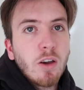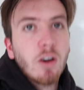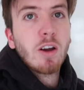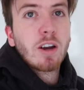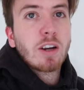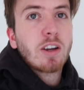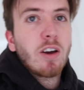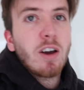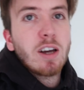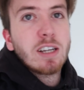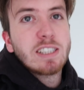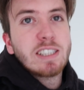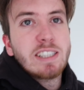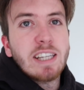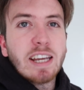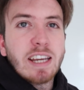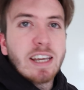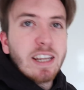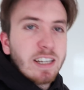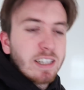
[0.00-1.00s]
Alright guys,
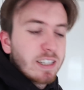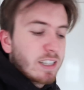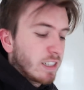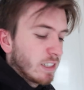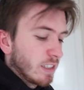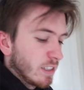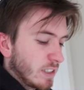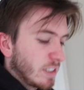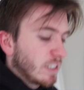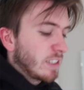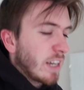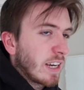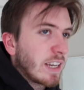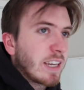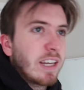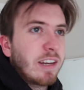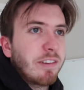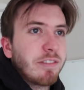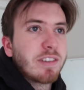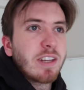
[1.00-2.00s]
second
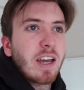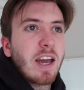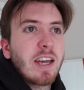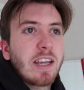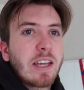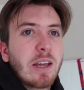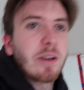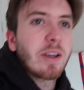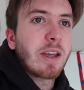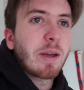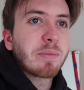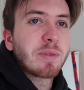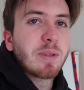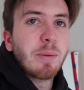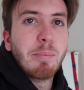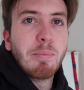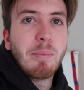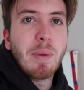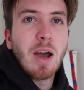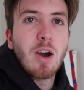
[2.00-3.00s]
consecutive day going up
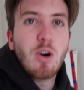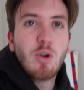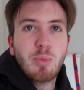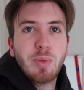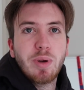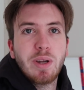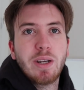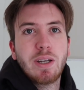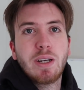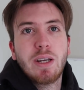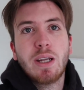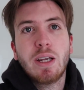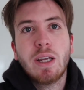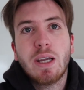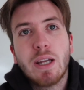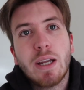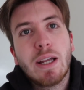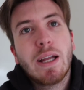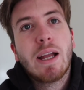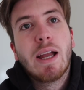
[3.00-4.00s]
to Melbourne
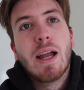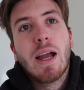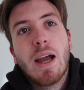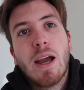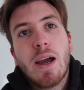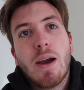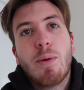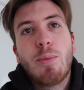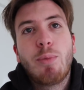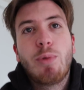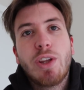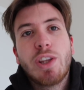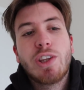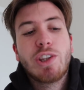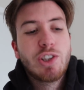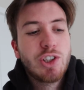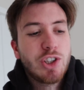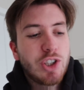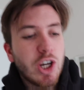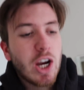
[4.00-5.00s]
um, with
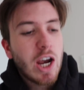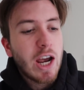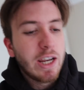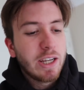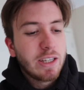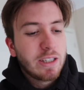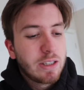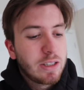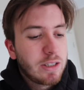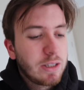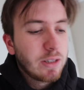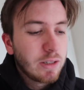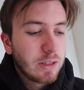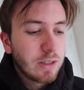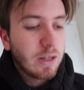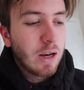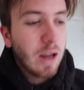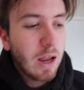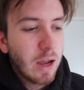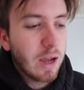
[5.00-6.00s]
Jake.
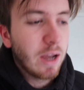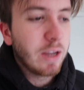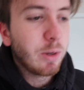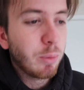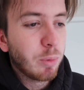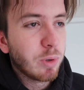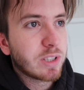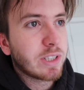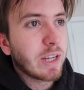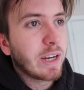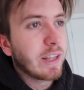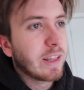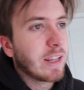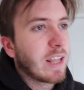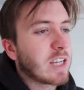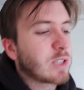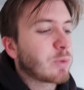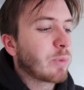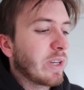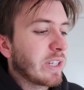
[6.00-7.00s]
Uh, you would have seen in
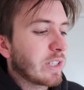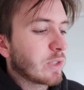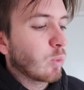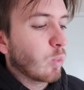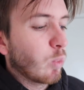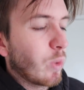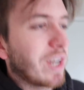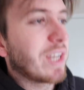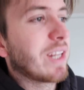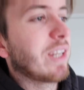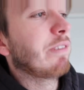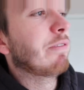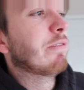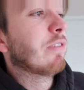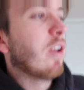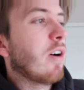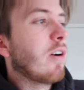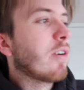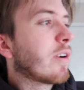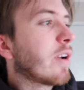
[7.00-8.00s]
last week's weekly
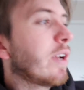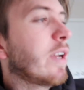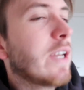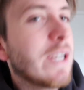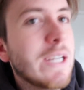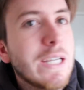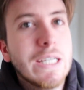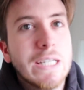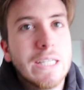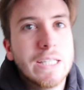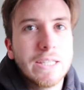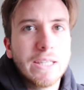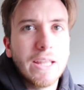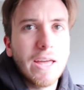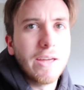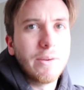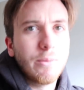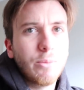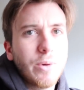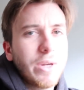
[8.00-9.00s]
vlog
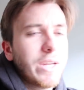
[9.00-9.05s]
that